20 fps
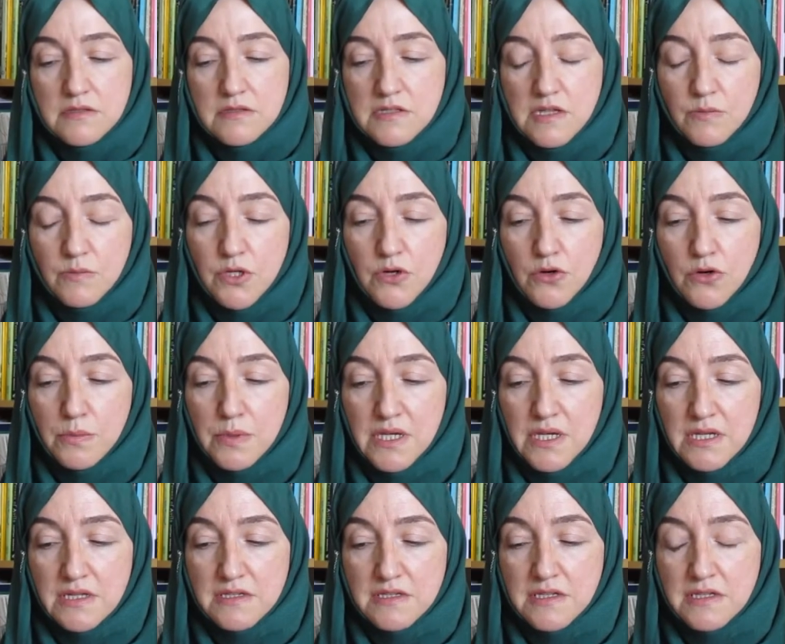some
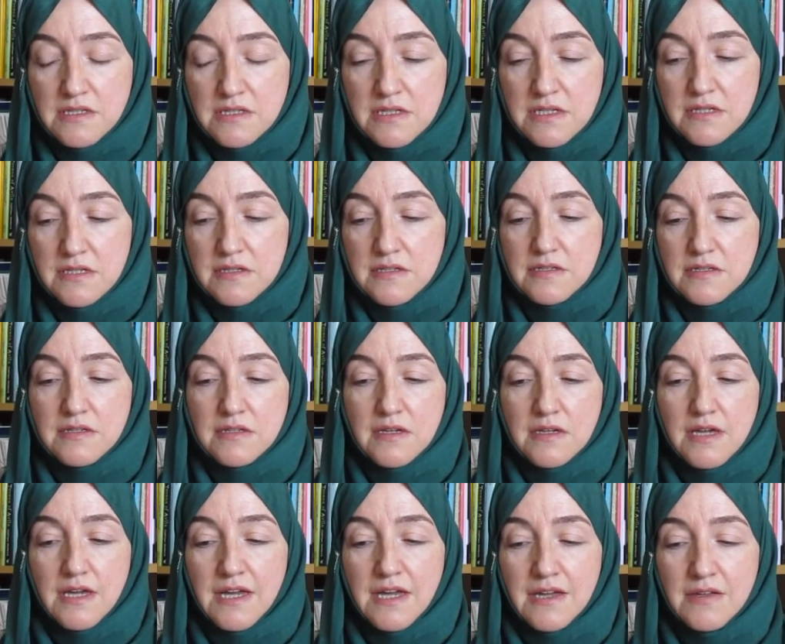European cities.
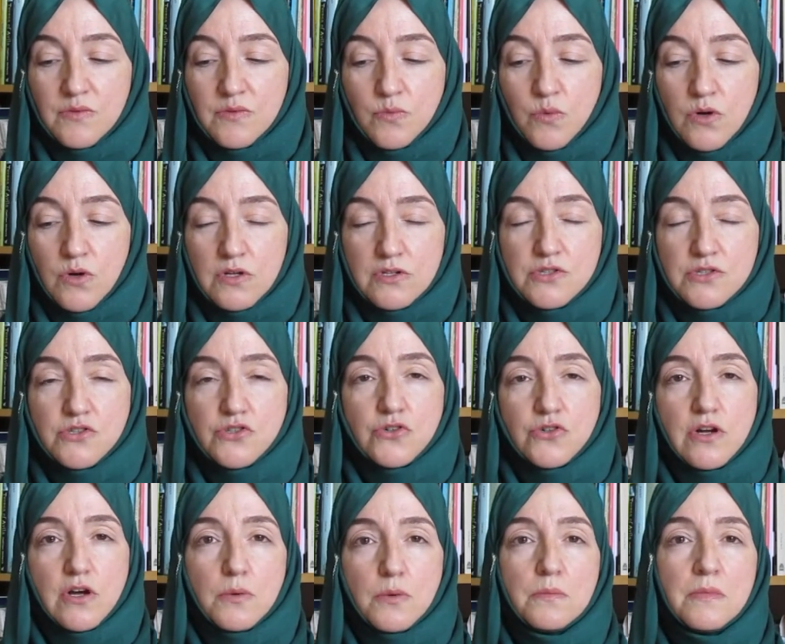And what
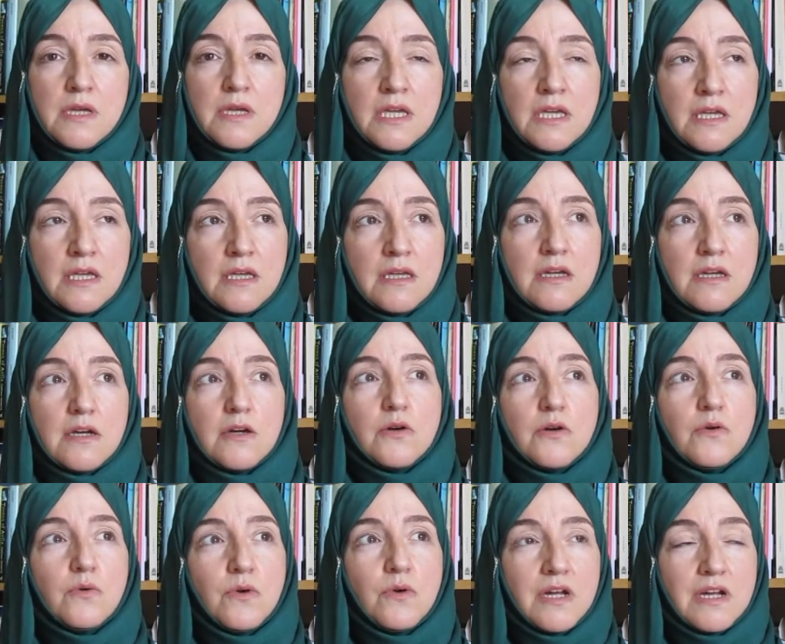struck me
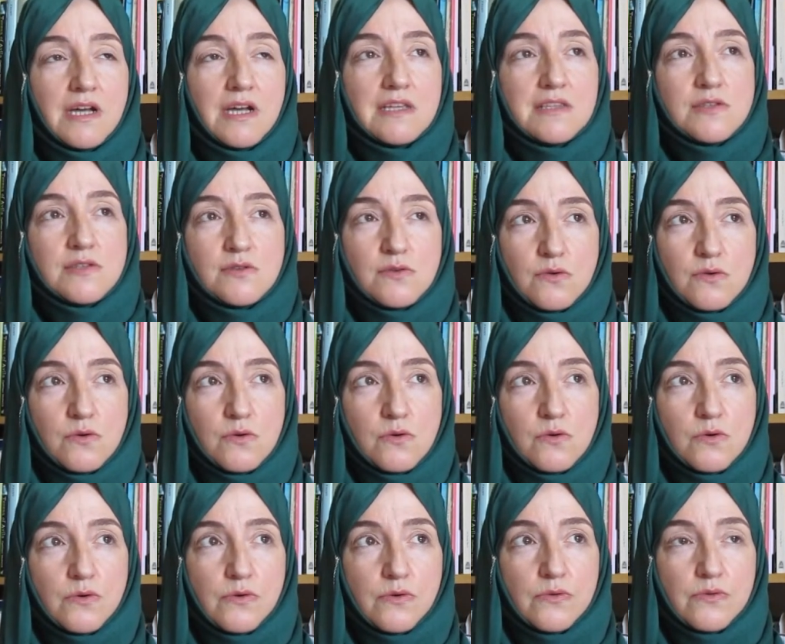when I
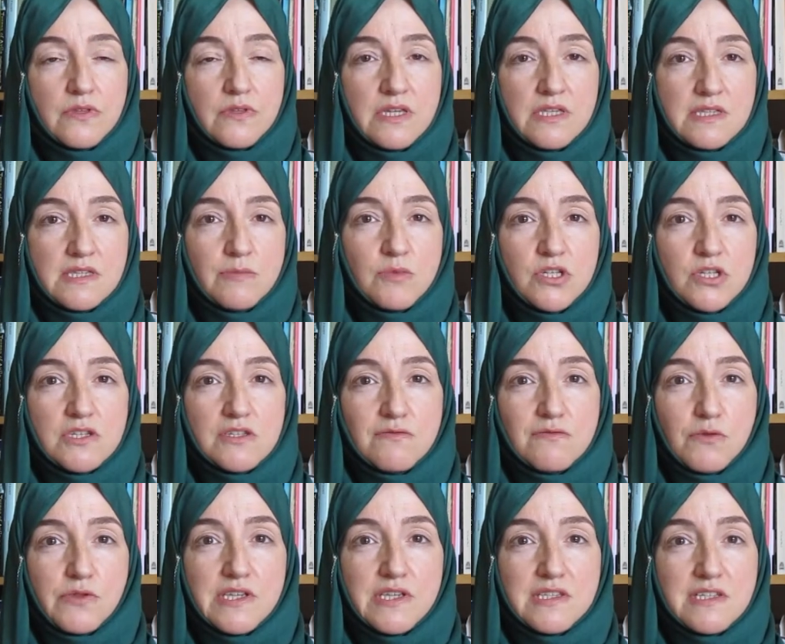saw these images of
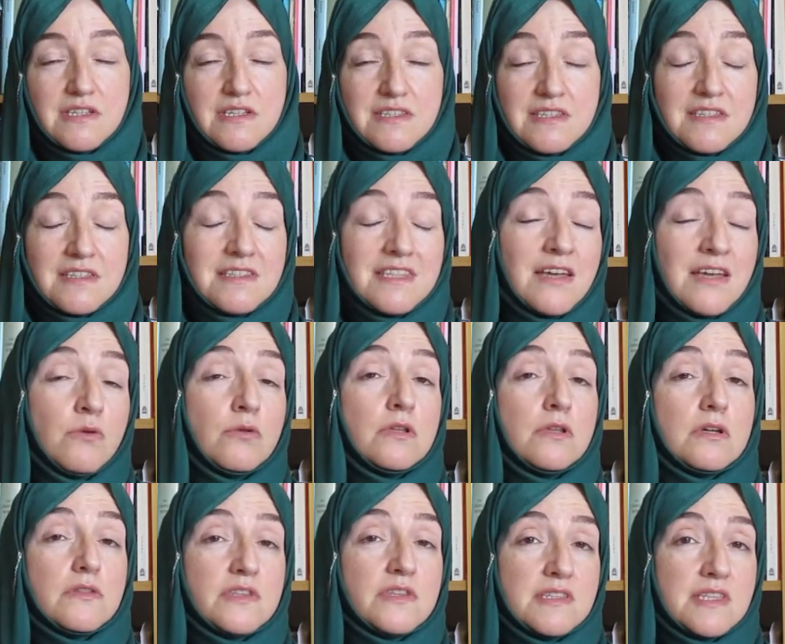all these cities is they all
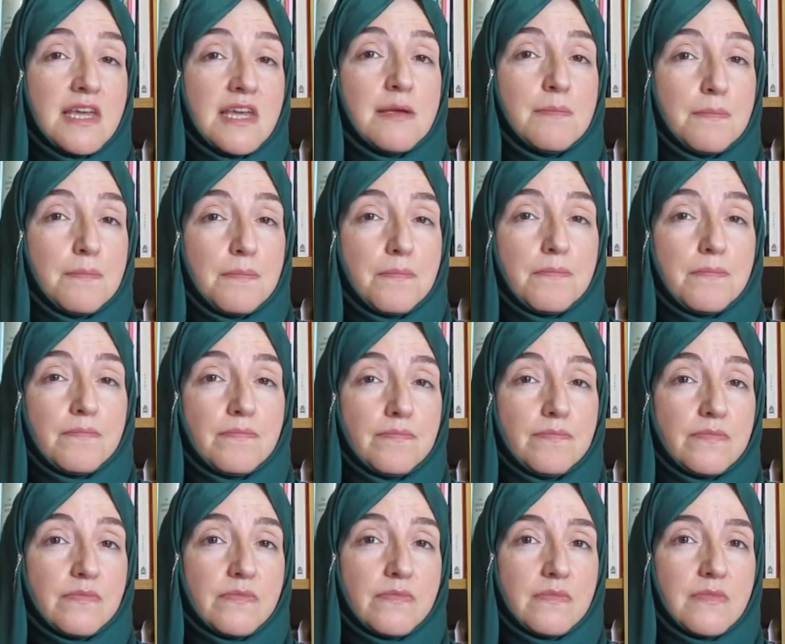look the same.
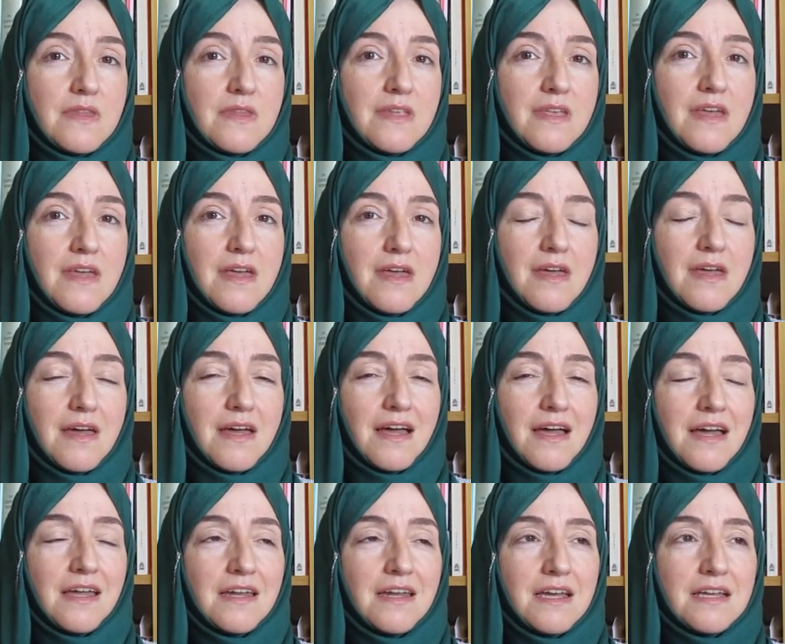
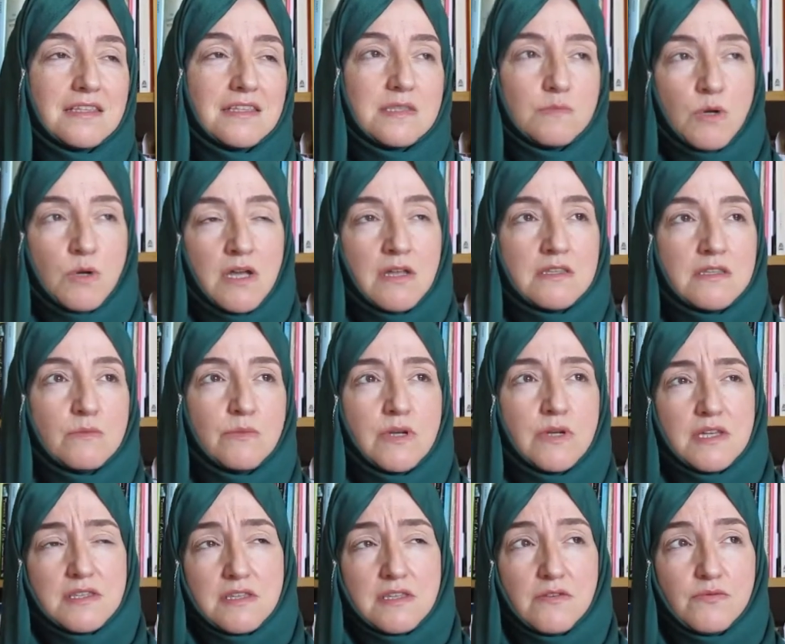And I smiled to
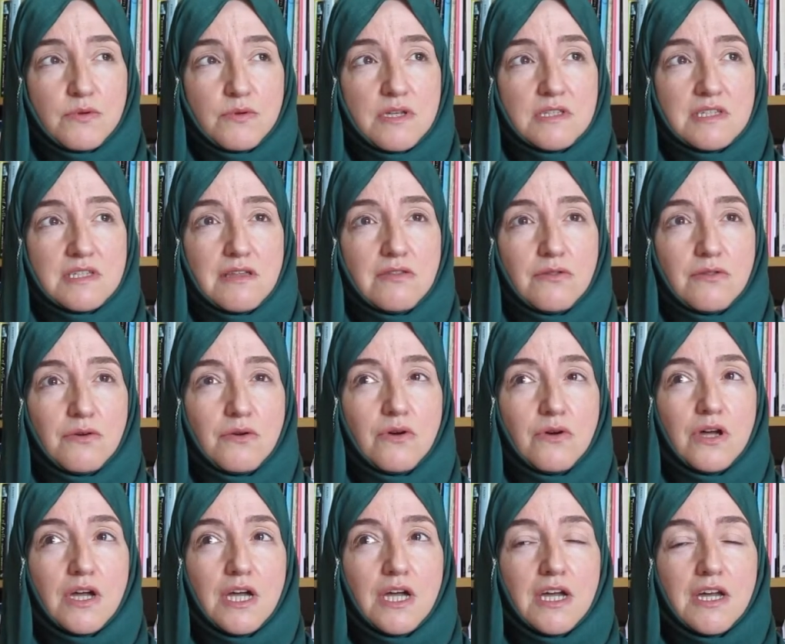myself because I
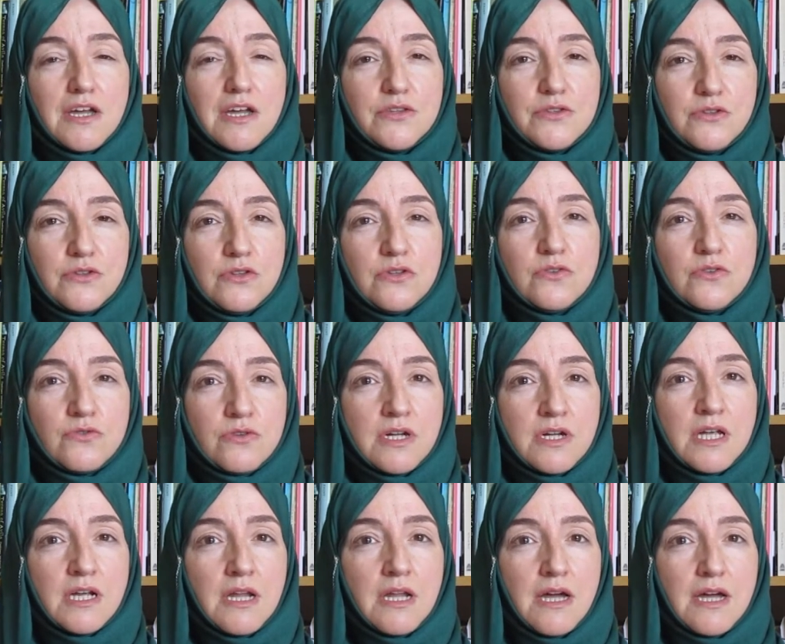thought, do you
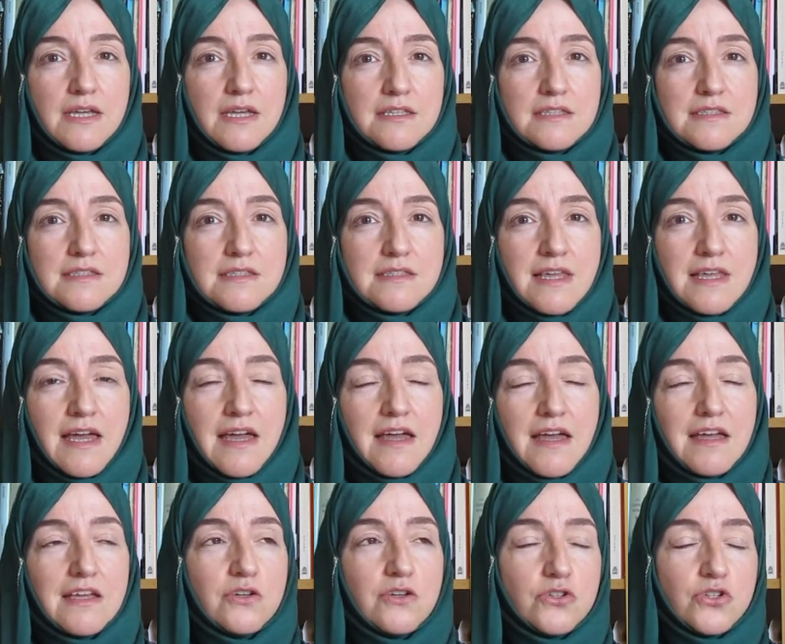realize
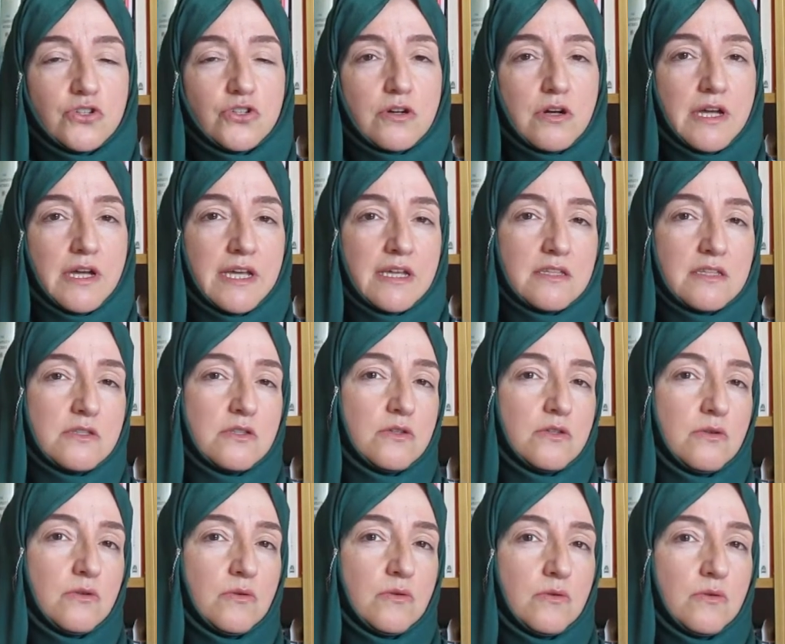that you're trying
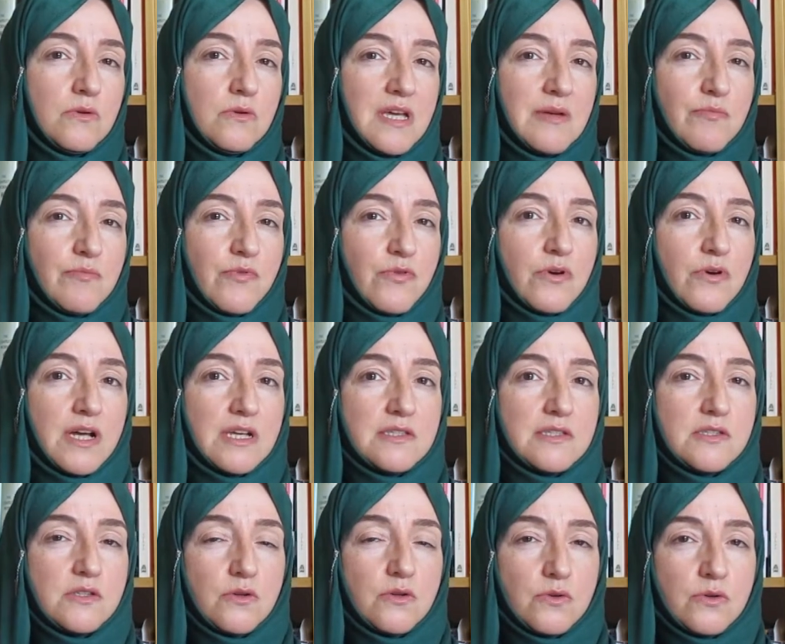to
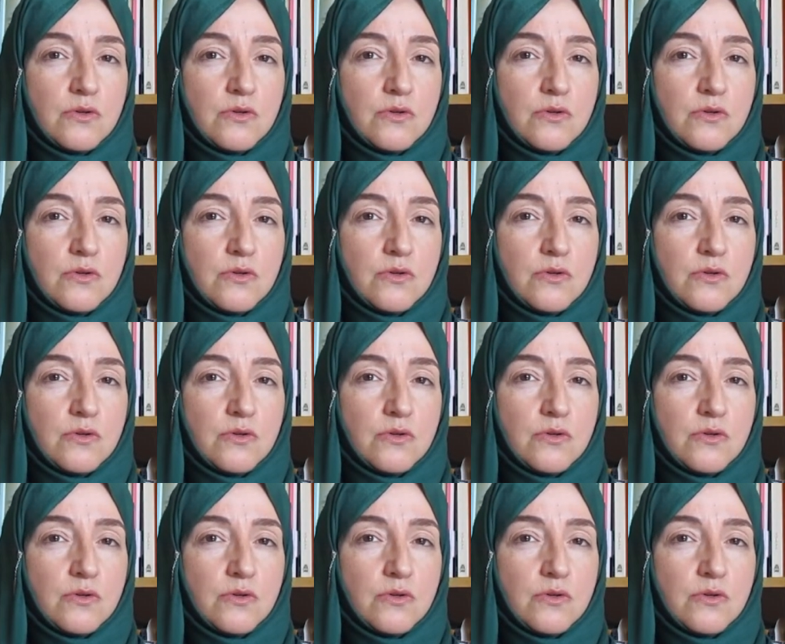impress your